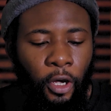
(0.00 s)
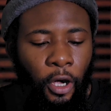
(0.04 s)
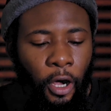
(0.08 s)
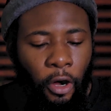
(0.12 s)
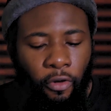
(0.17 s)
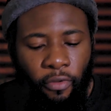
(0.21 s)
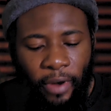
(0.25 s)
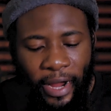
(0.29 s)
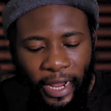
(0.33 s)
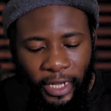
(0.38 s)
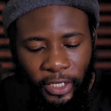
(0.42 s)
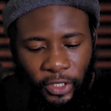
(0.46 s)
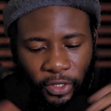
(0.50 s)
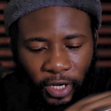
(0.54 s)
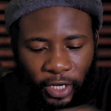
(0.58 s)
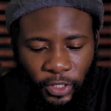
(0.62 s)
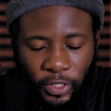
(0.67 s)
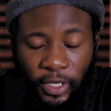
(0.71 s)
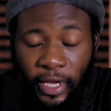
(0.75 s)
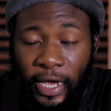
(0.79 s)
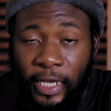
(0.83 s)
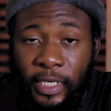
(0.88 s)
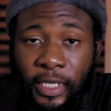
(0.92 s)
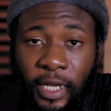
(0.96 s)
Alright, so as
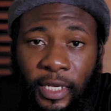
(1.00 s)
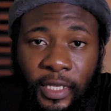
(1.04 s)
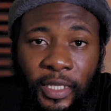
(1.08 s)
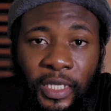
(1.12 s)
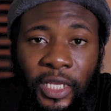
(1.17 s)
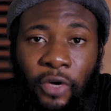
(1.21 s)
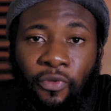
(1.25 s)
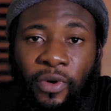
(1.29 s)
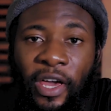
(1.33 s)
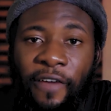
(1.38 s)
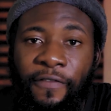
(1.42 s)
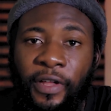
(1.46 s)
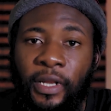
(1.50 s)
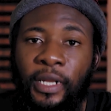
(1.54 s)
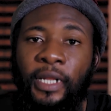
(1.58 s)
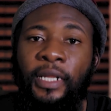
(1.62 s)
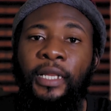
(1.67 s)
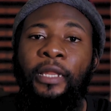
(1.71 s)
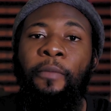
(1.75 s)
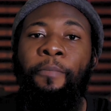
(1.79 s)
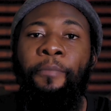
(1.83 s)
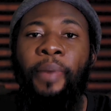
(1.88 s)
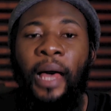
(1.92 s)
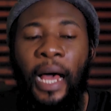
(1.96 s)
you guys can see, we have a
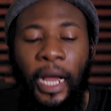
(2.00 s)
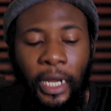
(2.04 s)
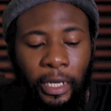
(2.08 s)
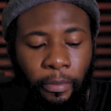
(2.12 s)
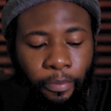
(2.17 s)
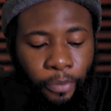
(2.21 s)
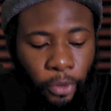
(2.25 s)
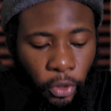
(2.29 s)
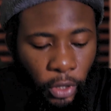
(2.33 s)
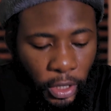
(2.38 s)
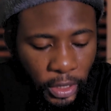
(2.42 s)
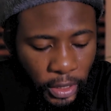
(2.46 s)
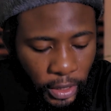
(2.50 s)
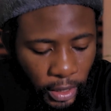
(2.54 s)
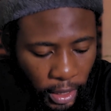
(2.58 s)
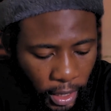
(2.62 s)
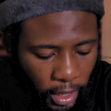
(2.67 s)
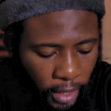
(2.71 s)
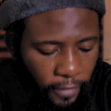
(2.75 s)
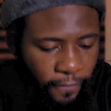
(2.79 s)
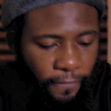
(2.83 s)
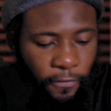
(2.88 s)
neatly packed box here.